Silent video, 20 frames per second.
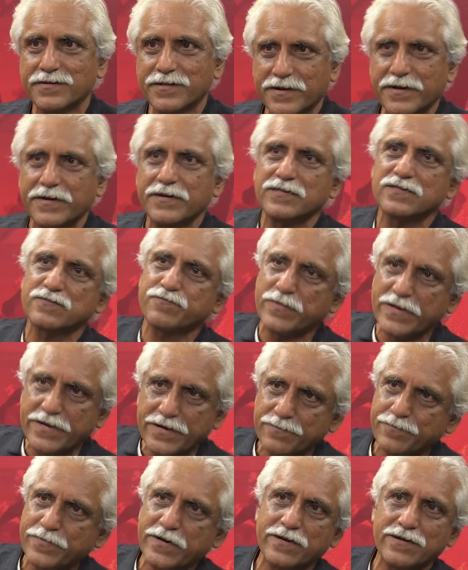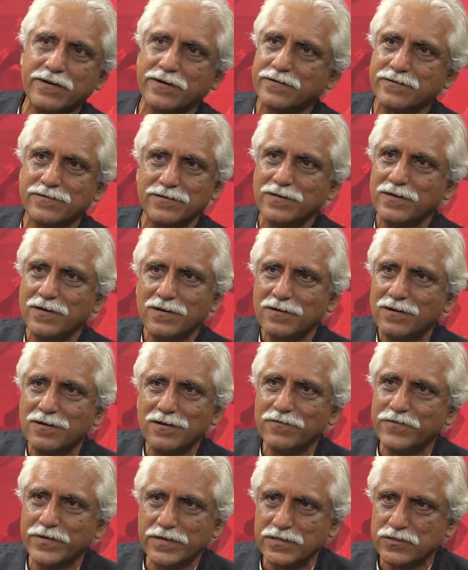Cricket is played at
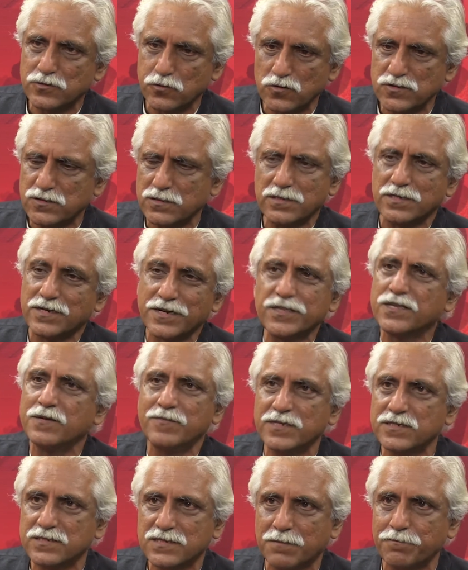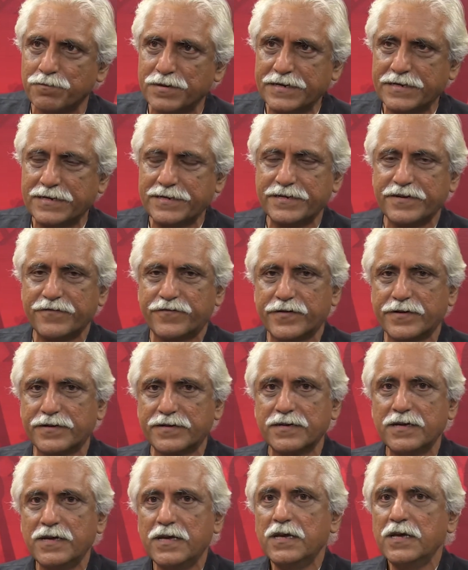very slow. The rhythm is completely
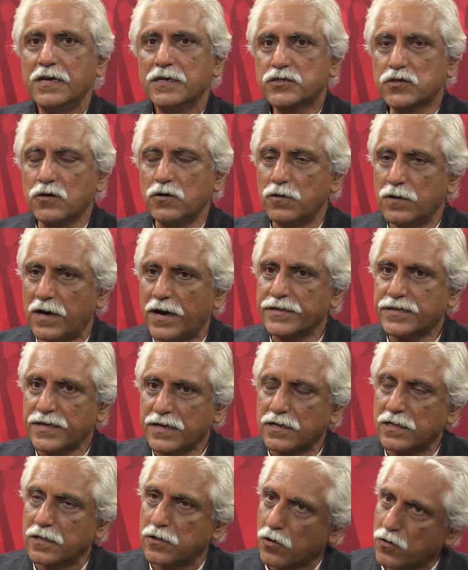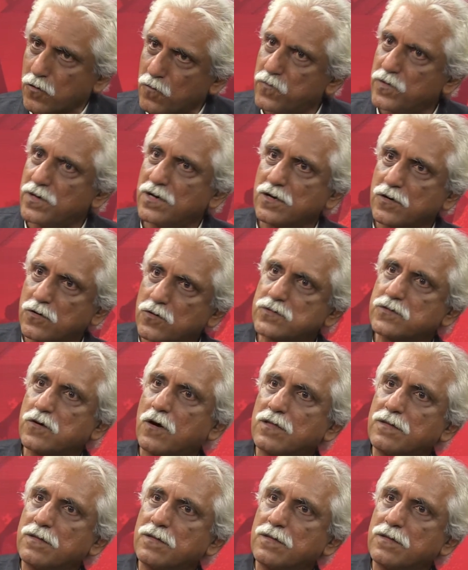different. So I think a lot of work goes on